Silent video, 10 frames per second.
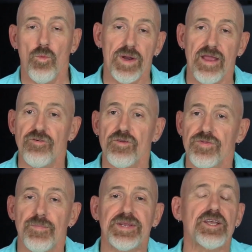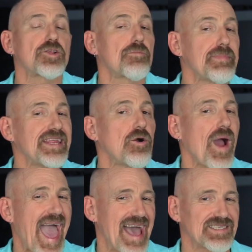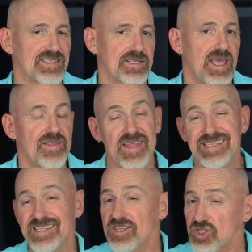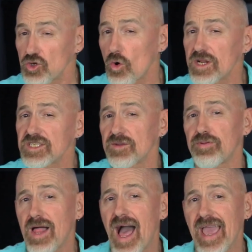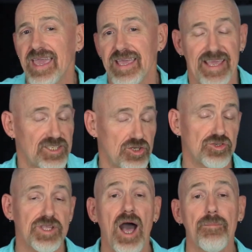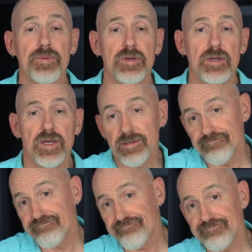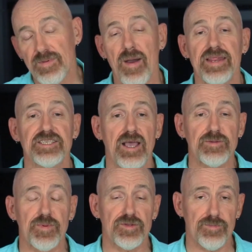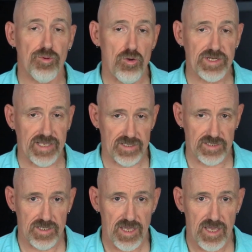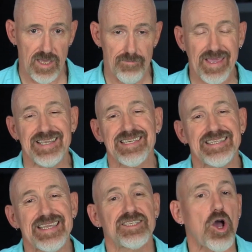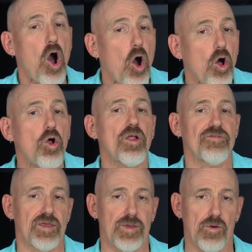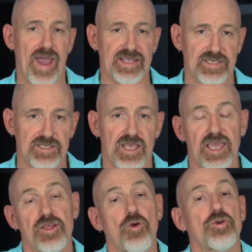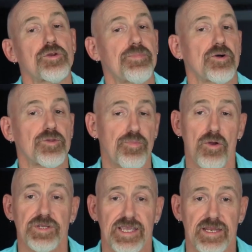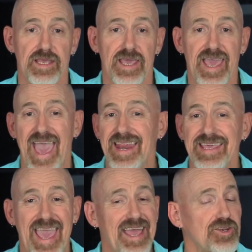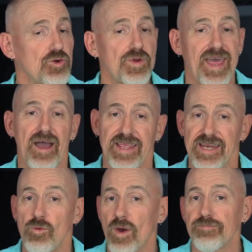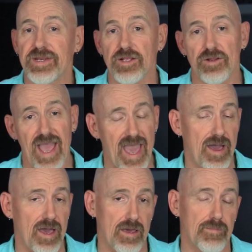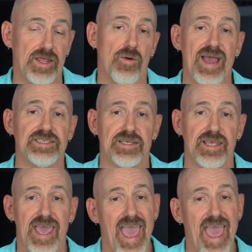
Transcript: Whenever the particular amino acid that is in the shortest supply gets used up, the body stops building proteins because it needs all of the amino acids in order to build the protein. And it can't do without any one particular amino acid.